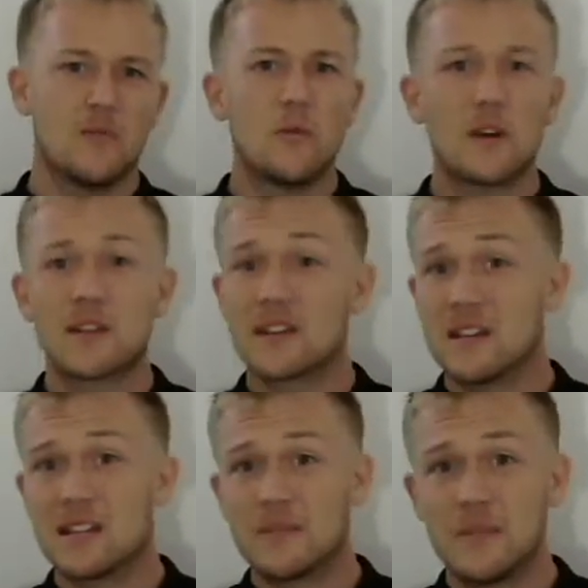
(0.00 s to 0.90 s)
We want the
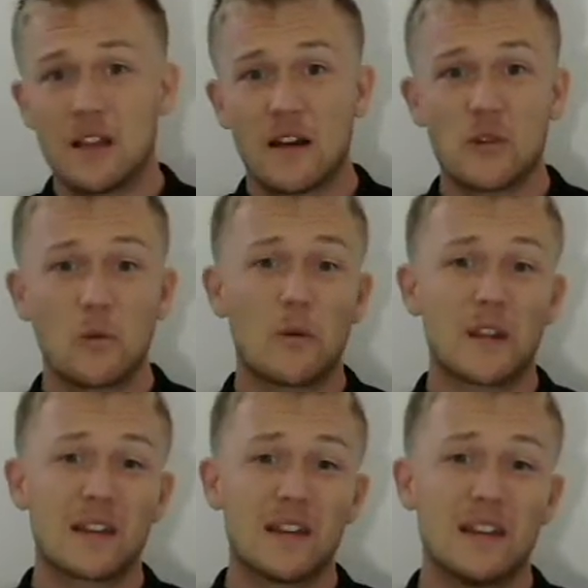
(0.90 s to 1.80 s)
kids to be loving. We
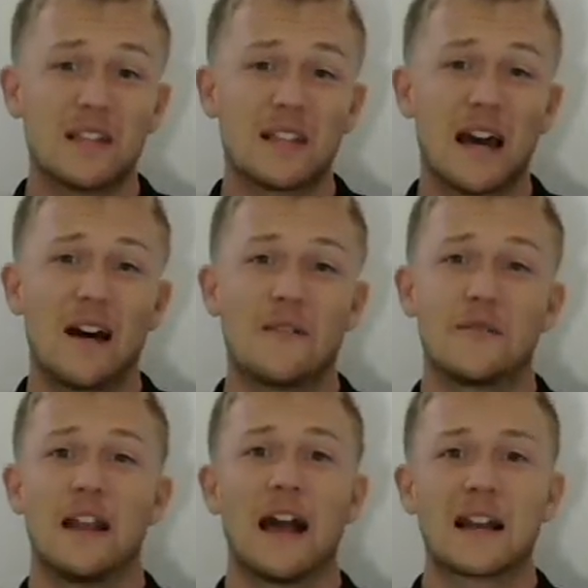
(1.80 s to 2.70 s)
want the kids to have
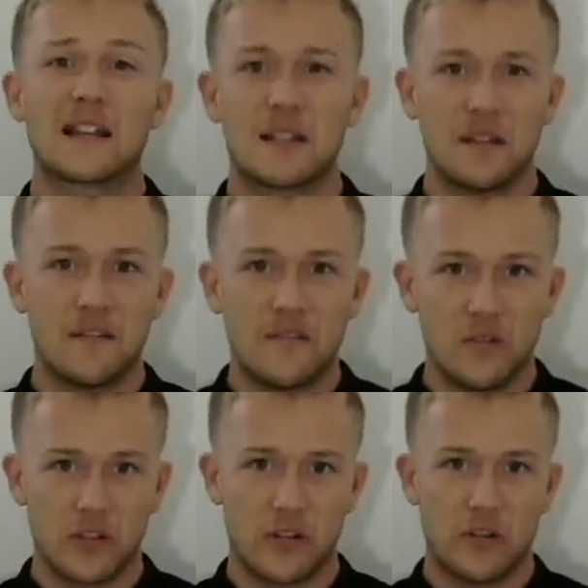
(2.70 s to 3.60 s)
an excellent
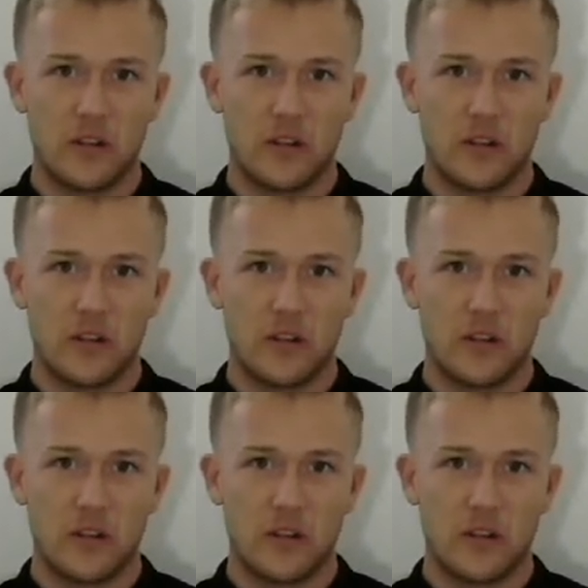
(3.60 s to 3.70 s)
future.